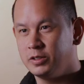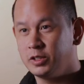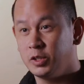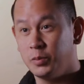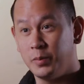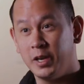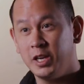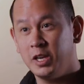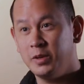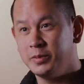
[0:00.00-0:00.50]
So
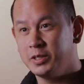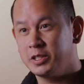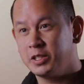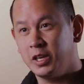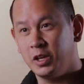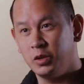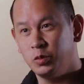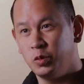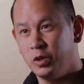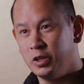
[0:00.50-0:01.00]
my name is
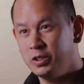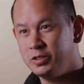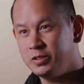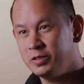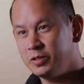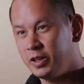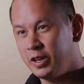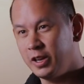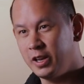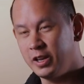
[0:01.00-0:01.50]
Ken
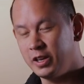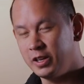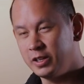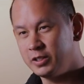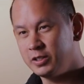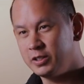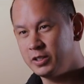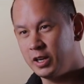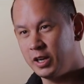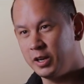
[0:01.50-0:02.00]
Wong
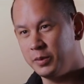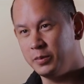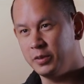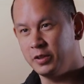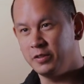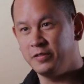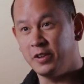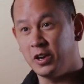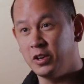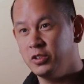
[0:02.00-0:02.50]
and I'm
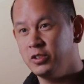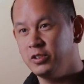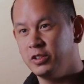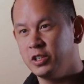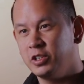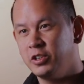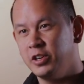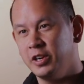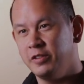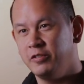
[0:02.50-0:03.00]
the founder
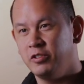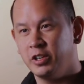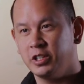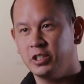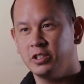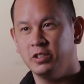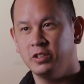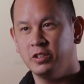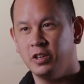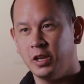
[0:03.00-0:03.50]
and creative
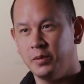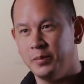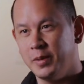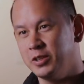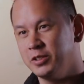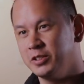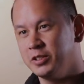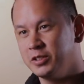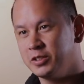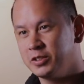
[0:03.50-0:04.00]
director at
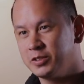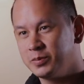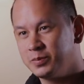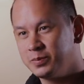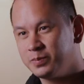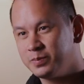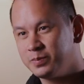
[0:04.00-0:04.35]
Mountains.